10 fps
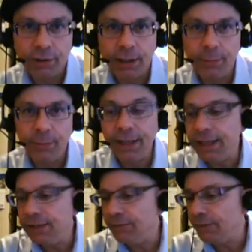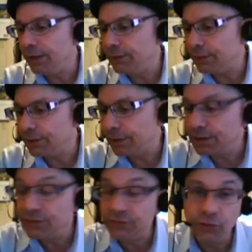But in any event, at
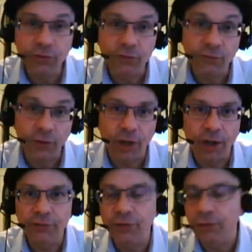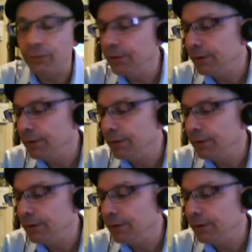least the union's flawed. So.